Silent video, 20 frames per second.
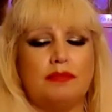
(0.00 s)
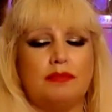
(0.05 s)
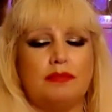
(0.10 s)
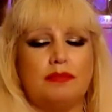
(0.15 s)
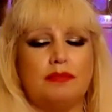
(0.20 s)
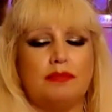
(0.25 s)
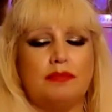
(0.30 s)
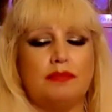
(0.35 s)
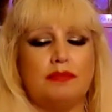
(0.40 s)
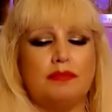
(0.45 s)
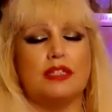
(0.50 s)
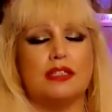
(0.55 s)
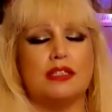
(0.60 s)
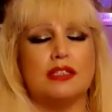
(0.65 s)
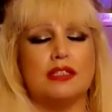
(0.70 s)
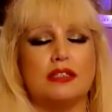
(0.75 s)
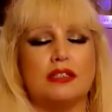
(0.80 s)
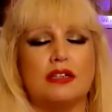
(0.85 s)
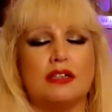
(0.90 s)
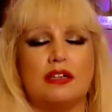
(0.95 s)

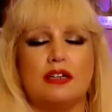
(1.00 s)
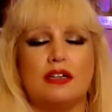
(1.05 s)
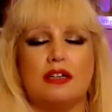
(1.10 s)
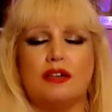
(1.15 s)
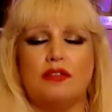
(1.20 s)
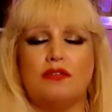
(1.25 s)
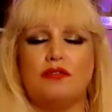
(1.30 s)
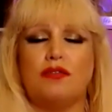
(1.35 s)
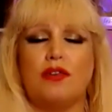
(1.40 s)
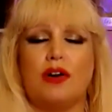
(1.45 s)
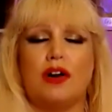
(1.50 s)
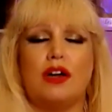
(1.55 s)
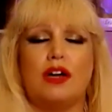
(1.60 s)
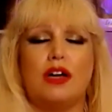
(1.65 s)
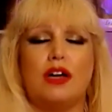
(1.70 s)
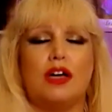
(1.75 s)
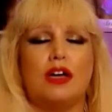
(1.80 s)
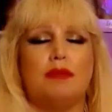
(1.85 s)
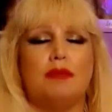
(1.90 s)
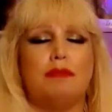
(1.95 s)
channelers,
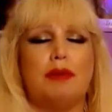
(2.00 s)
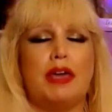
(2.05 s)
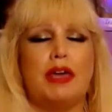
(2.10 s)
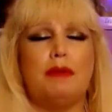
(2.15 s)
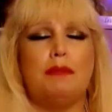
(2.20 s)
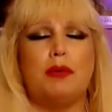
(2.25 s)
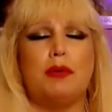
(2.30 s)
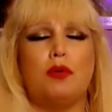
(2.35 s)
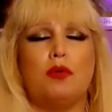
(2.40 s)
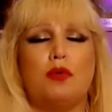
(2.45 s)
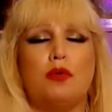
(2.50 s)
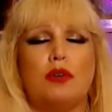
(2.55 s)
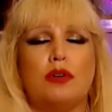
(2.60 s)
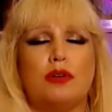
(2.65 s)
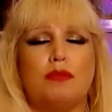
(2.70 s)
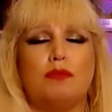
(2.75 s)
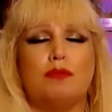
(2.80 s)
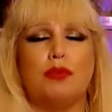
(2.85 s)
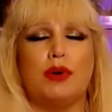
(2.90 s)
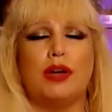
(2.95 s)
people
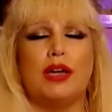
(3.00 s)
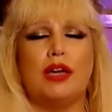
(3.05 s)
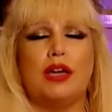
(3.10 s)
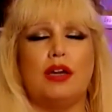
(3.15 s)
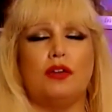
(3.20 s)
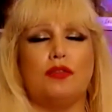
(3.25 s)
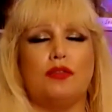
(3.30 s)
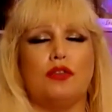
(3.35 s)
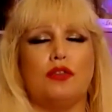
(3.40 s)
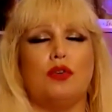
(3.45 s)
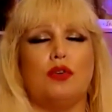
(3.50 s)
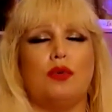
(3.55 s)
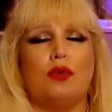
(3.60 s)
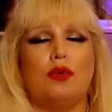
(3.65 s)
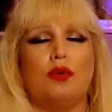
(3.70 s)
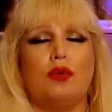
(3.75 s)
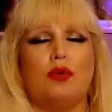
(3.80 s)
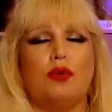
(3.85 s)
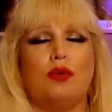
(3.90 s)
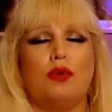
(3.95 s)
bringing
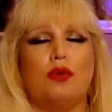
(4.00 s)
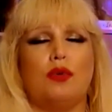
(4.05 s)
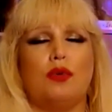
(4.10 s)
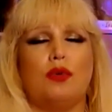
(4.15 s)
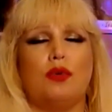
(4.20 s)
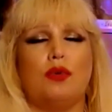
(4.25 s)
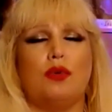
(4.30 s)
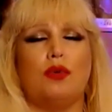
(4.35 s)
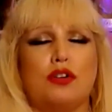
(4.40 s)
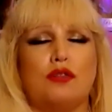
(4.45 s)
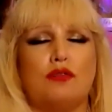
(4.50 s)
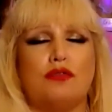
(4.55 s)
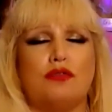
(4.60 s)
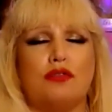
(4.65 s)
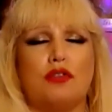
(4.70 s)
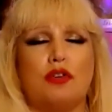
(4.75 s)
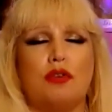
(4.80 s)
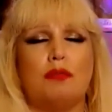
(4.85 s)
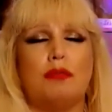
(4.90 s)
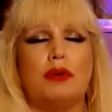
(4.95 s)
through information
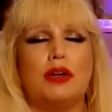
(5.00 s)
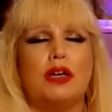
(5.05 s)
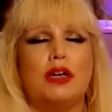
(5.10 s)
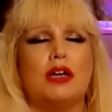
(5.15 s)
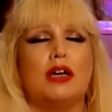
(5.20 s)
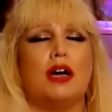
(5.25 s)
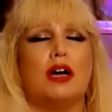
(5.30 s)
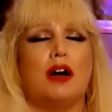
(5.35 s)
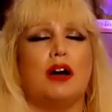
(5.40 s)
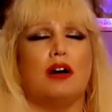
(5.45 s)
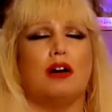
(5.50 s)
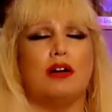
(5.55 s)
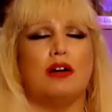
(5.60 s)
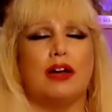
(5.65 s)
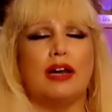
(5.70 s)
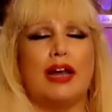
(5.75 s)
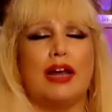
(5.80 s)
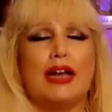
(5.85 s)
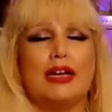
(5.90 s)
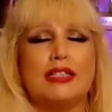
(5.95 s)
from our
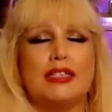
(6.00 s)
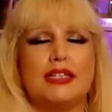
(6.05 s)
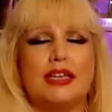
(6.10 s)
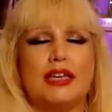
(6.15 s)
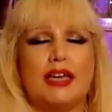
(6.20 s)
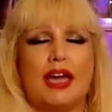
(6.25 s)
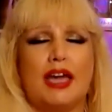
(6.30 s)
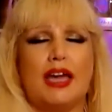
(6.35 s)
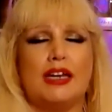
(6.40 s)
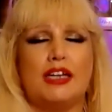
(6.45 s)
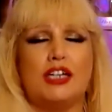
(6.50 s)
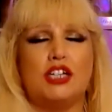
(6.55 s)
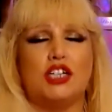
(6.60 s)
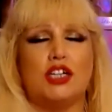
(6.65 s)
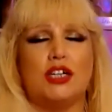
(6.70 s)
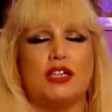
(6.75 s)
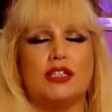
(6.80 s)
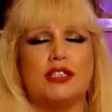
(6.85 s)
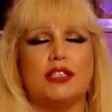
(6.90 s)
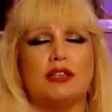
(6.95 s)
galactic
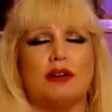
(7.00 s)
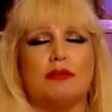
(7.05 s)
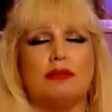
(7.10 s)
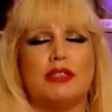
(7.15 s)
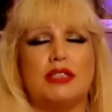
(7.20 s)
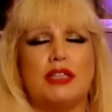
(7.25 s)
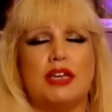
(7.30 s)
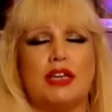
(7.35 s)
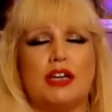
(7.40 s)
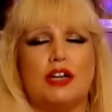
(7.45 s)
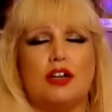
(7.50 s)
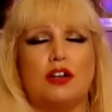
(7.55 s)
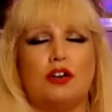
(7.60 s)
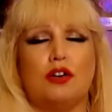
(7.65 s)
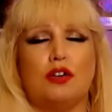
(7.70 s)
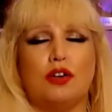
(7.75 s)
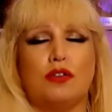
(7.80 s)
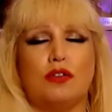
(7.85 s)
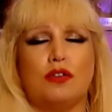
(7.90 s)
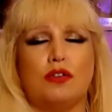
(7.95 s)
energies. So I'm seeing a
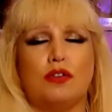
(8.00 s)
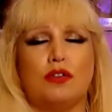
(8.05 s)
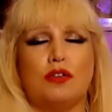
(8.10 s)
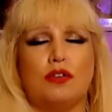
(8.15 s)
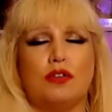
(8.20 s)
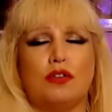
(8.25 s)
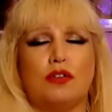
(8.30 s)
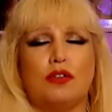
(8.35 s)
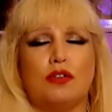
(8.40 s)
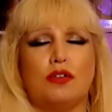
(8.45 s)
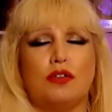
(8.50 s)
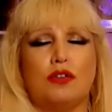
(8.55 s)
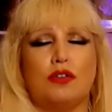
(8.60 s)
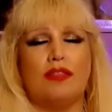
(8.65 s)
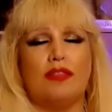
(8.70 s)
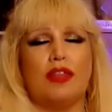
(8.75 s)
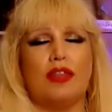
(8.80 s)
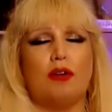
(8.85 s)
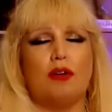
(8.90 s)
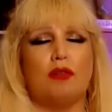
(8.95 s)
lot of
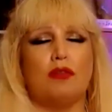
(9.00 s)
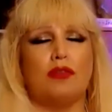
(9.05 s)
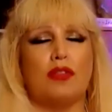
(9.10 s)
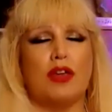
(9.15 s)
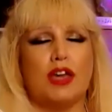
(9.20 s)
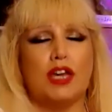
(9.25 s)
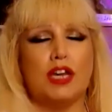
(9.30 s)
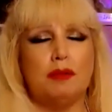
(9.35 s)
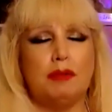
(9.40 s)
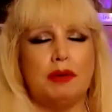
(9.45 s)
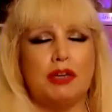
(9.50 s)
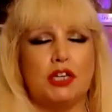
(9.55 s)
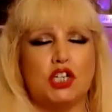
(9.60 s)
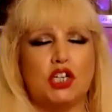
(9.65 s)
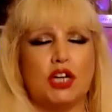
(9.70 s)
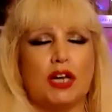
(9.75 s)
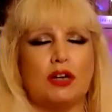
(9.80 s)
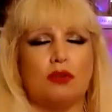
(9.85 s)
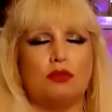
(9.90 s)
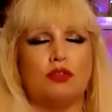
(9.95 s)
that, and they're going to be
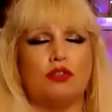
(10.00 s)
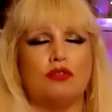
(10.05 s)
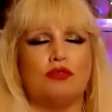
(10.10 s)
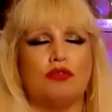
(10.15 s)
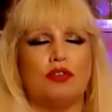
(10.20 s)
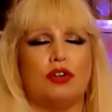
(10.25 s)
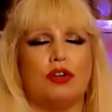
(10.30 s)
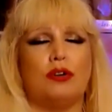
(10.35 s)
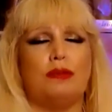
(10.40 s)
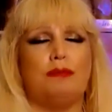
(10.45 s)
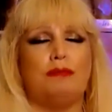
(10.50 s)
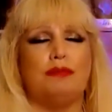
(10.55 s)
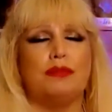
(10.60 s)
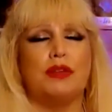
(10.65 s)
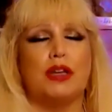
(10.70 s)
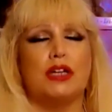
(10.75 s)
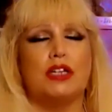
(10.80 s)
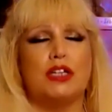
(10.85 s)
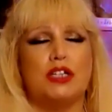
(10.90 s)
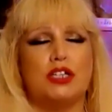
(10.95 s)
channeled through.
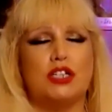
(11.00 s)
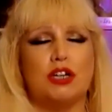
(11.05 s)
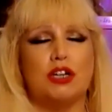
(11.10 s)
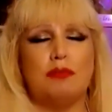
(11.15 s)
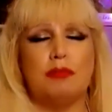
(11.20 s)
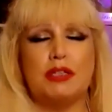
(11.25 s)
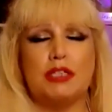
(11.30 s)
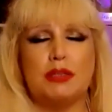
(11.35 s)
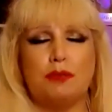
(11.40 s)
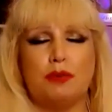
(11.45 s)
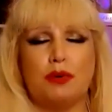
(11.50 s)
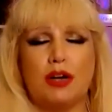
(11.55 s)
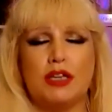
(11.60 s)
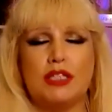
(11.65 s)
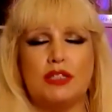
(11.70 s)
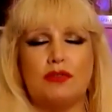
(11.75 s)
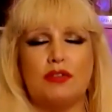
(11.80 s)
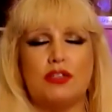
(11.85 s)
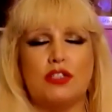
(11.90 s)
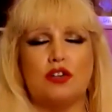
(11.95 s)
And don't be
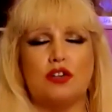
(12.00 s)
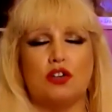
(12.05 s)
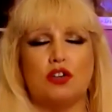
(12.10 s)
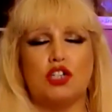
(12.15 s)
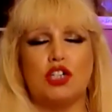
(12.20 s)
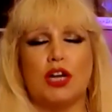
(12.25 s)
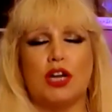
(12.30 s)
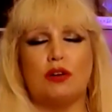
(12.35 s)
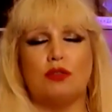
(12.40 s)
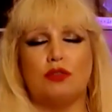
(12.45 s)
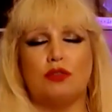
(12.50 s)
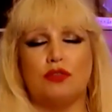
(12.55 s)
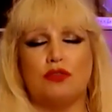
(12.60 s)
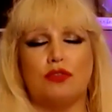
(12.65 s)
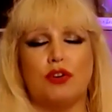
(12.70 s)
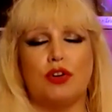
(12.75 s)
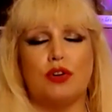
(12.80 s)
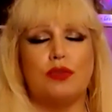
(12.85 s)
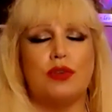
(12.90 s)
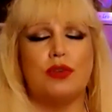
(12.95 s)
surprised if it's not channeled
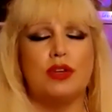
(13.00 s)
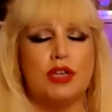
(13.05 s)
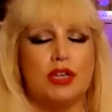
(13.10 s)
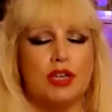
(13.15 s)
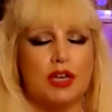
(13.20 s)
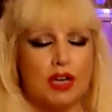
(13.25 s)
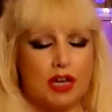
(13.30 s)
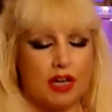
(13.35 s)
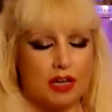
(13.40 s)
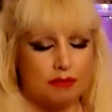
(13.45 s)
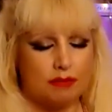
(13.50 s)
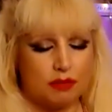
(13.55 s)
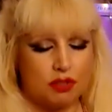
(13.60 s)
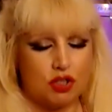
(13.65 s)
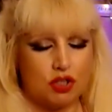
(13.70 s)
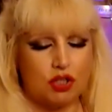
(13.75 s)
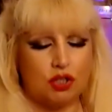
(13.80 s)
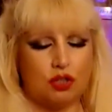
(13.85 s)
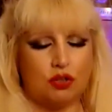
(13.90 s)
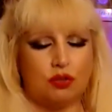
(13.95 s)
through
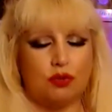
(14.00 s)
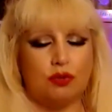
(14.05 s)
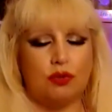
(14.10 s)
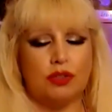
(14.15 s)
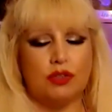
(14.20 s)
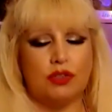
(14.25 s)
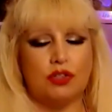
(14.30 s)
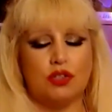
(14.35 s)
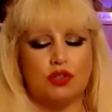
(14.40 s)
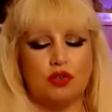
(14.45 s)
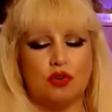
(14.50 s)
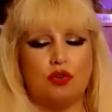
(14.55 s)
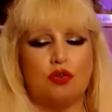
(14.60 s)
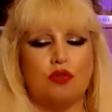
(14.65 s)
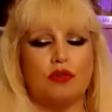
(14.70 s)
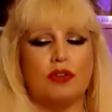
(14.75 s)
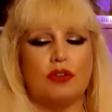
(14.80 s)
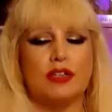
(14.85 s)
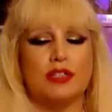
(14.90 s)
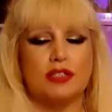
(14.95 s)
to the
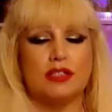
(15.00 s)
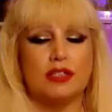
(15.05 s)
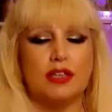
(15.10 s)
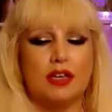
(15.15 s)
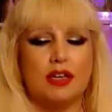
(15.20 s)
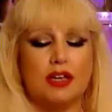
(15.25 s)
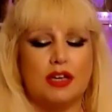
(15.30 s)
Taurus